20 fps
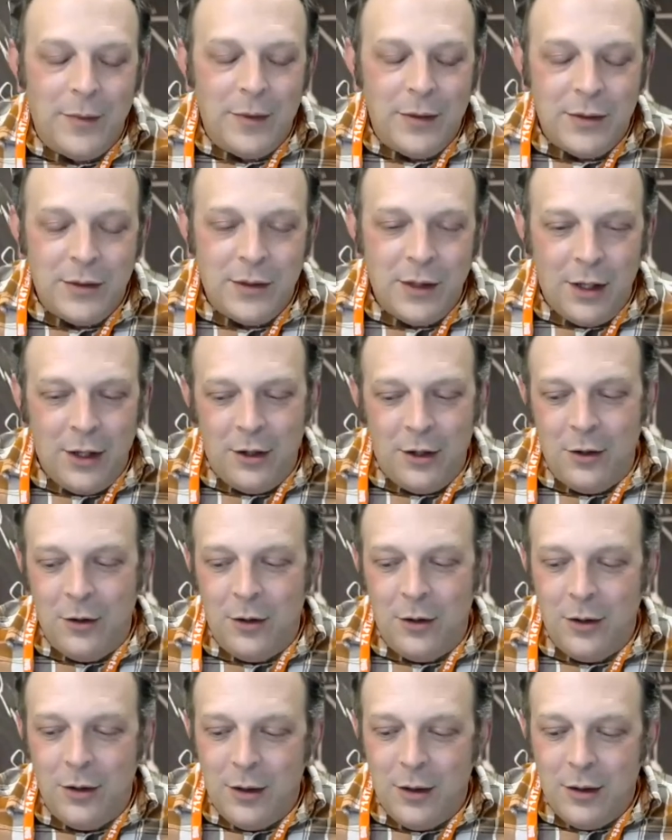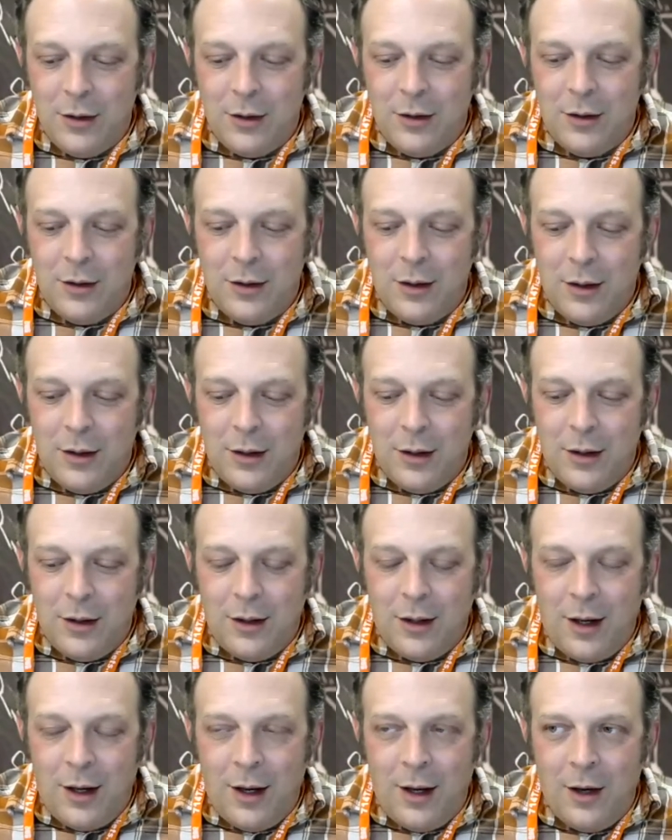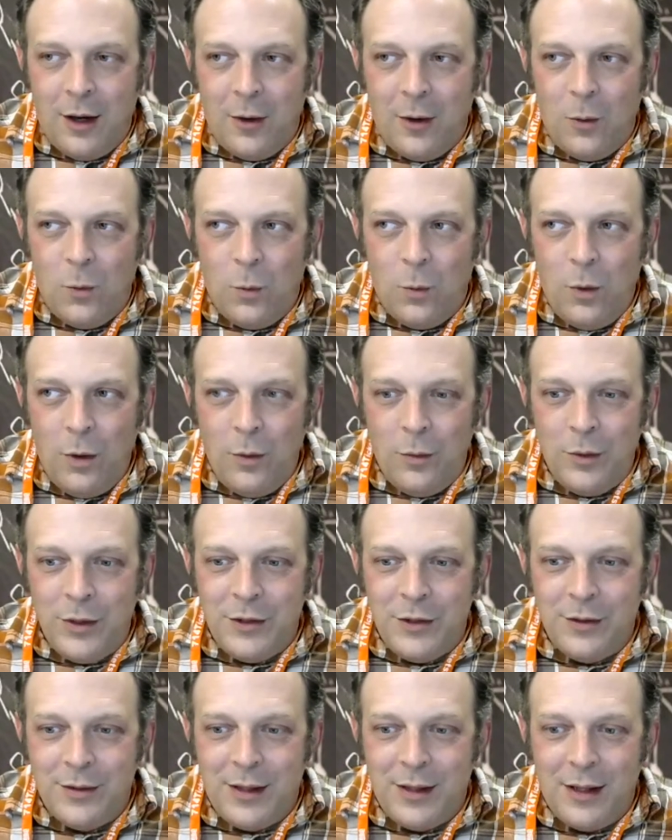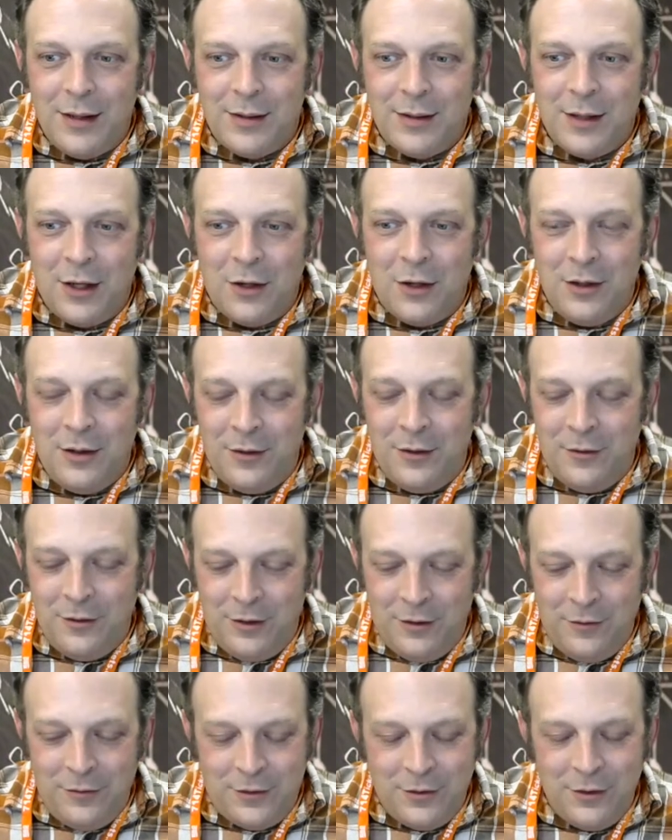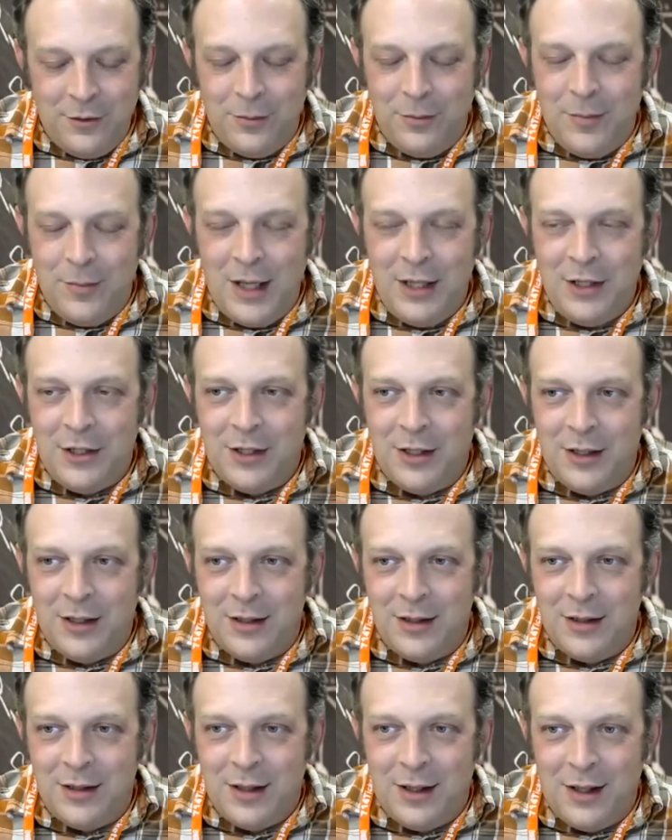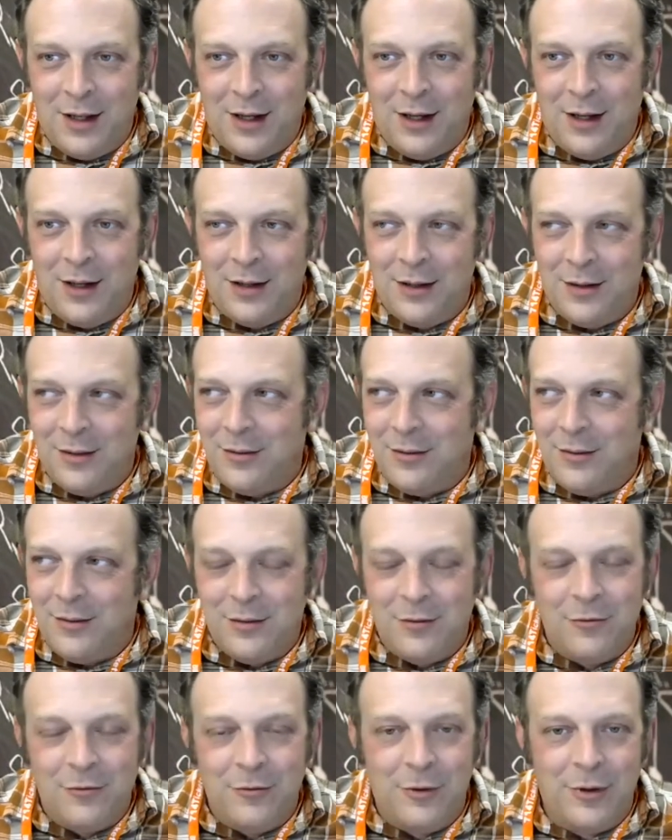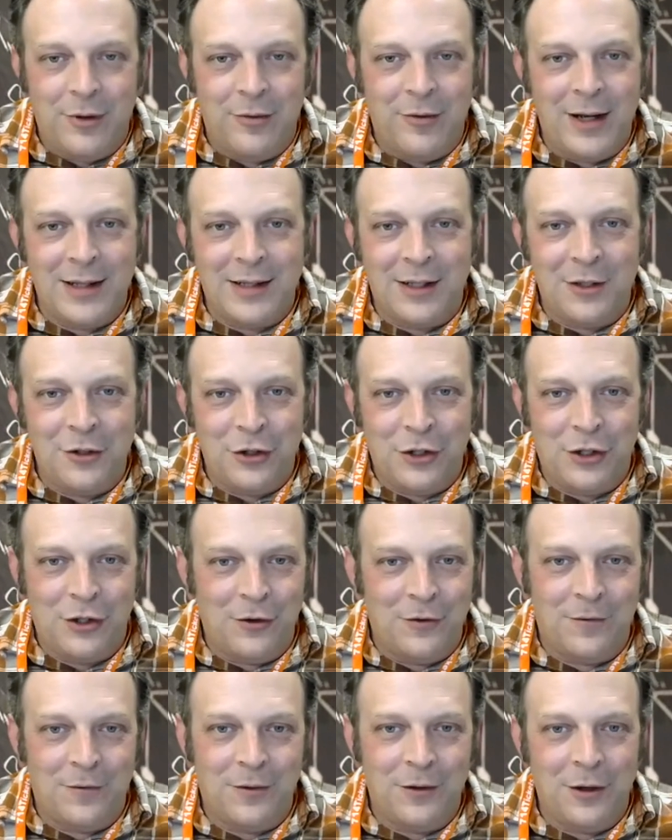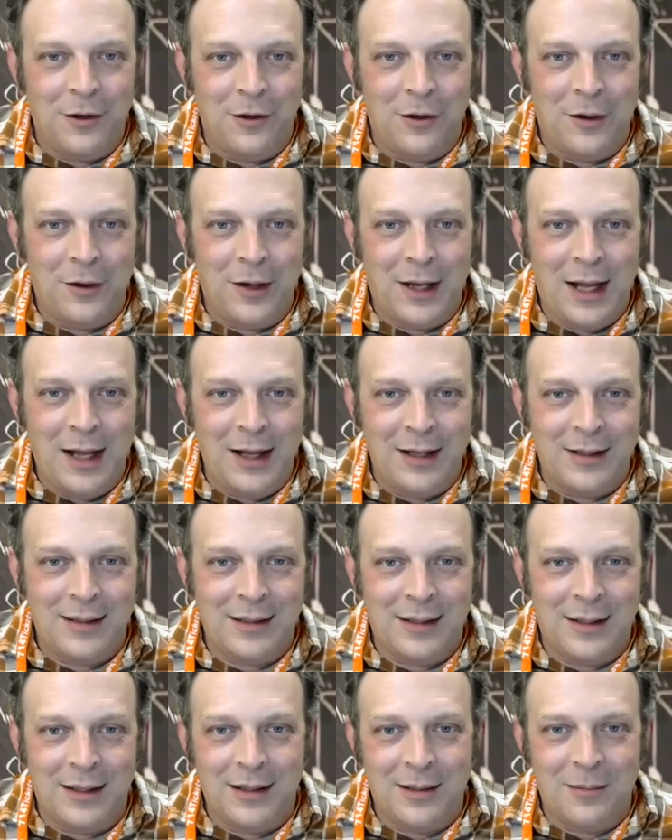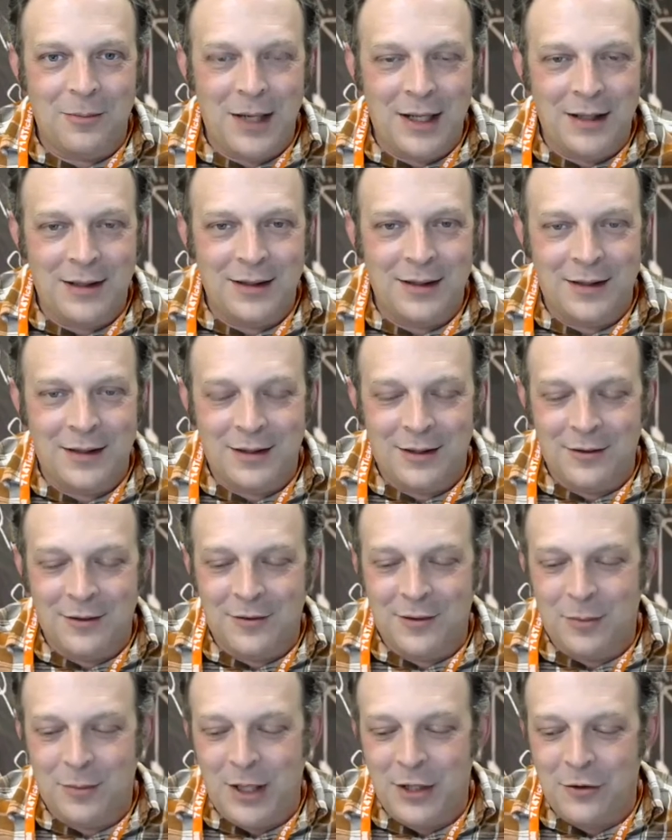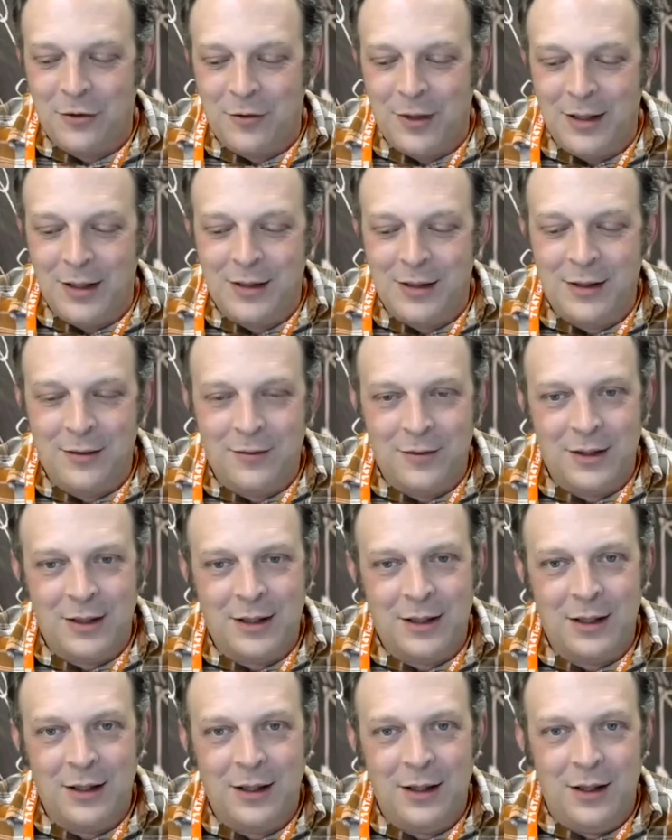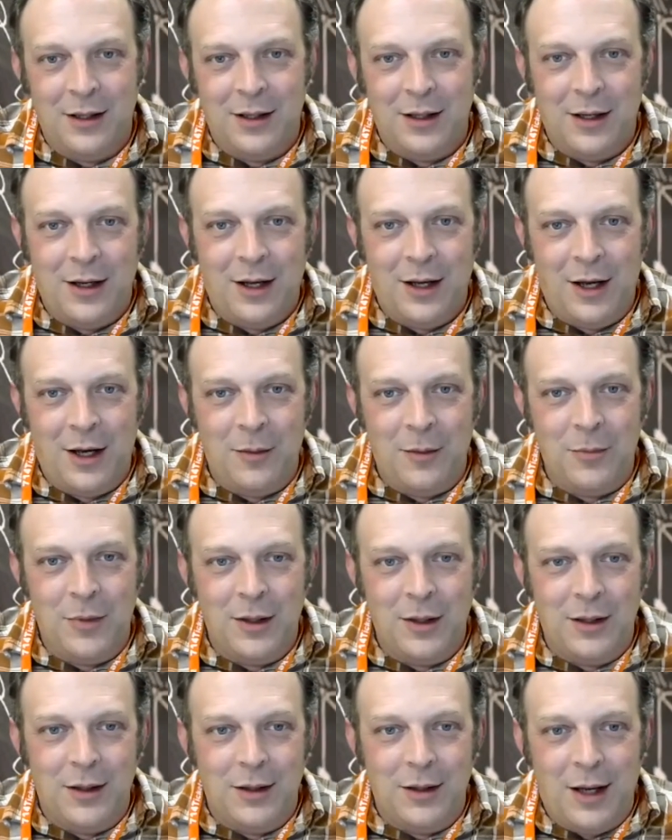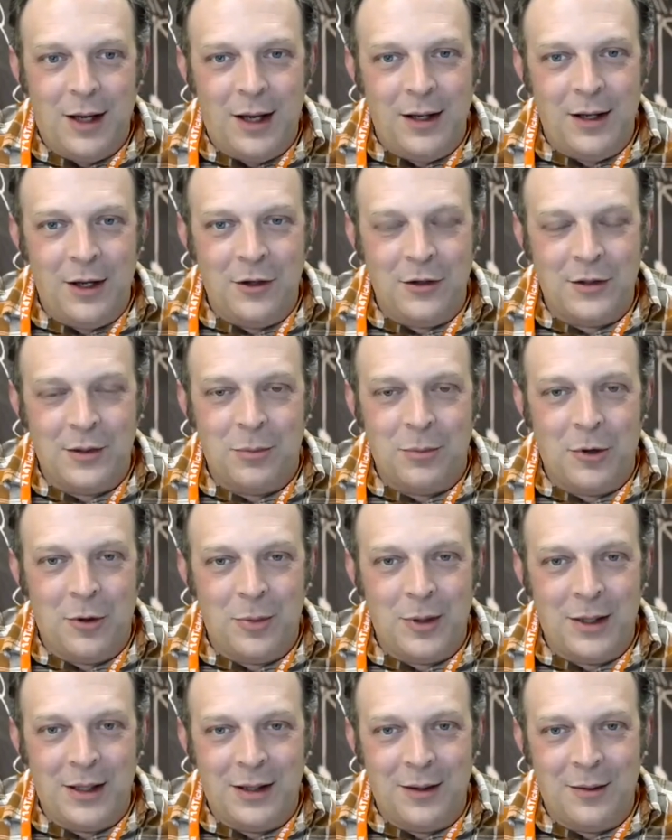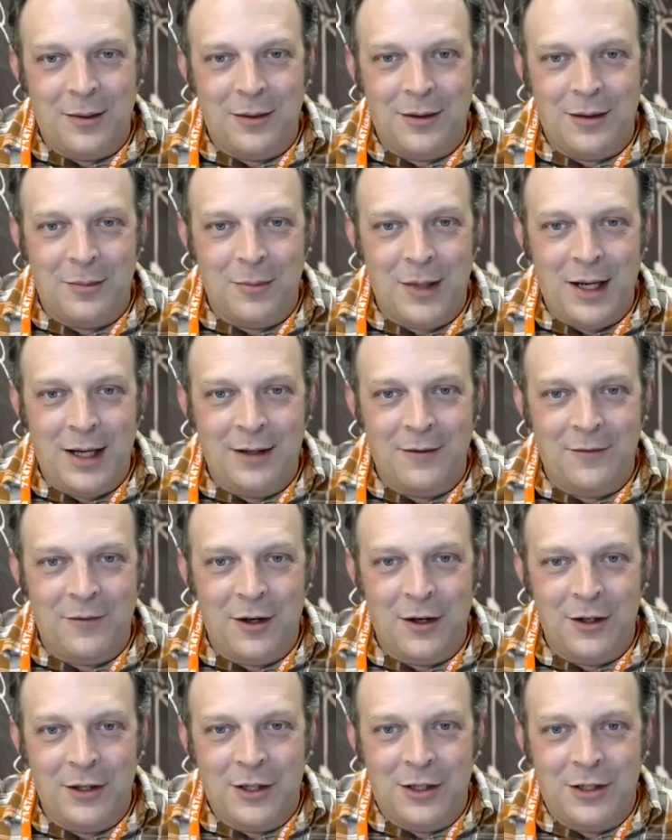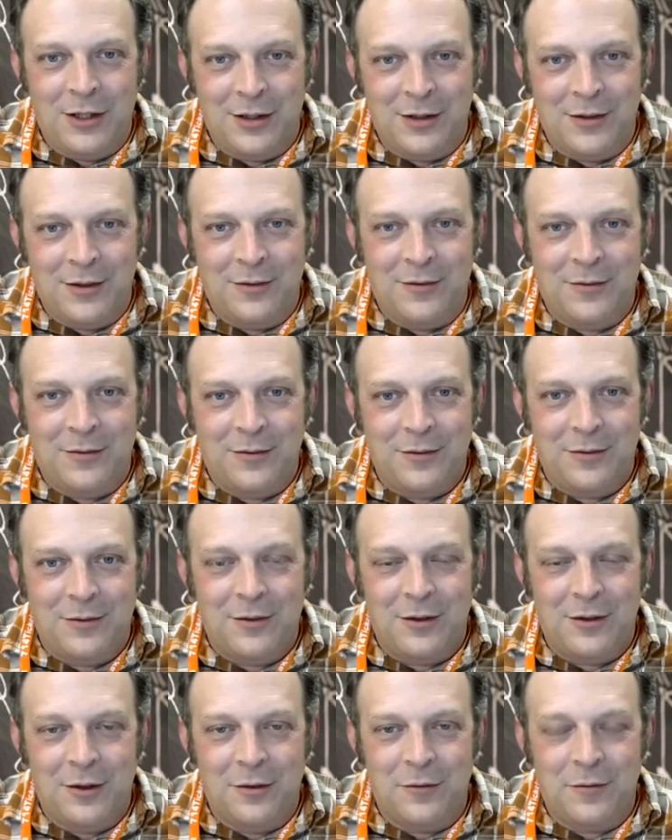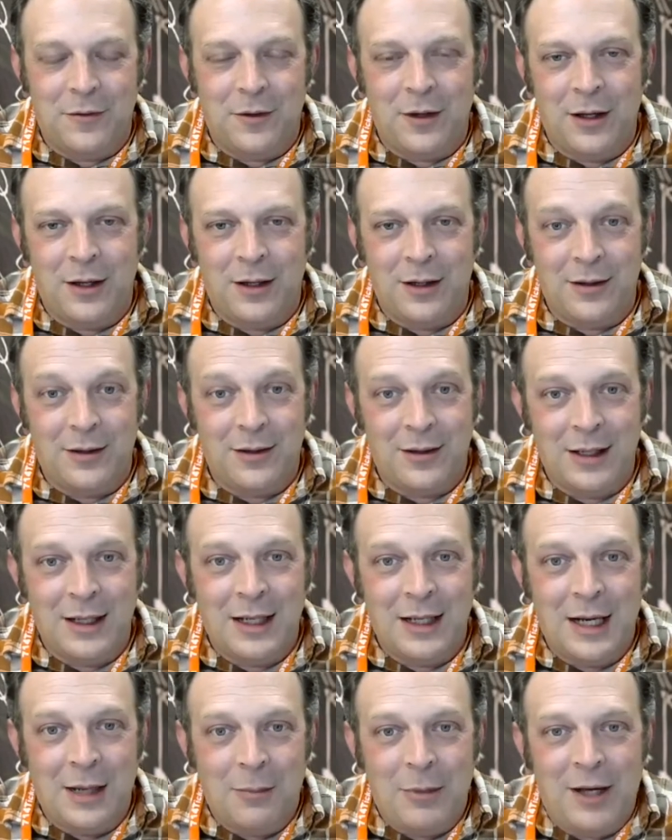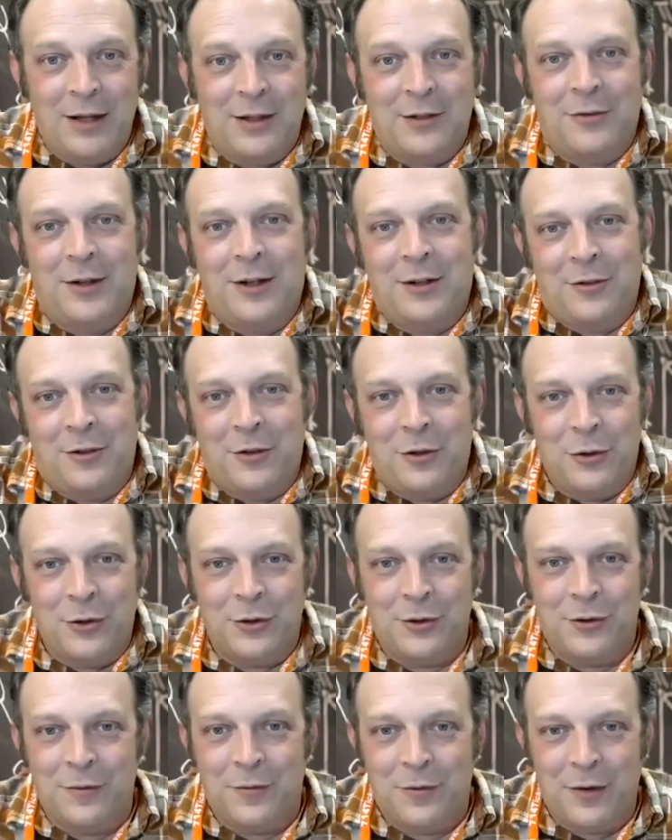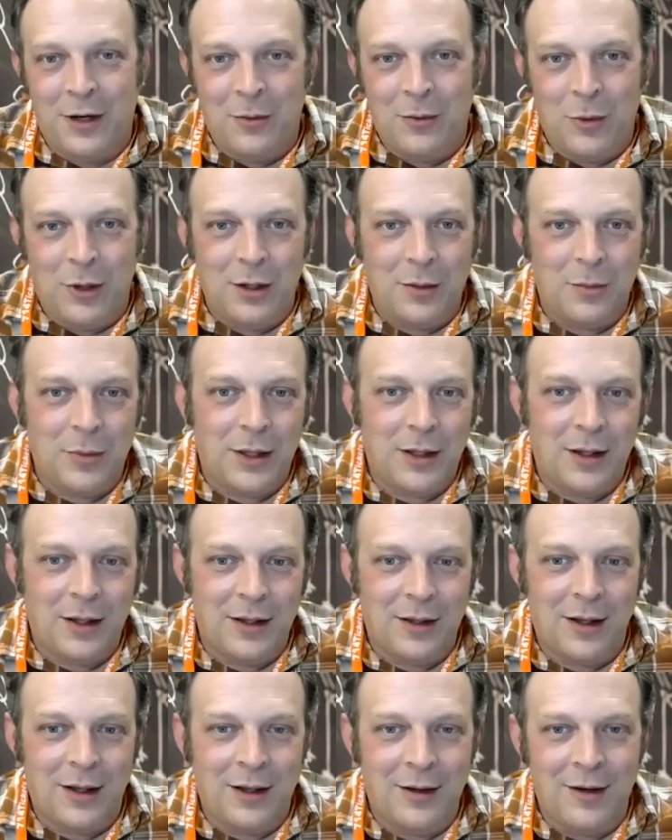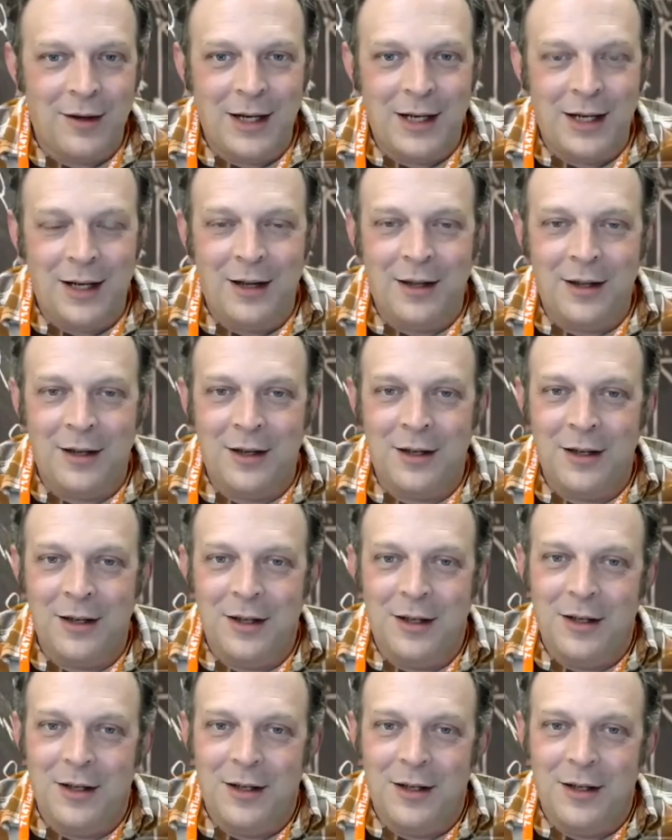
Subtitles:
So what would you say? So you've mentioned the resolution of non-locality and the maintenance of special relativity, and those are probably the main advantages of thinking about a retrocausal framework. But are there any other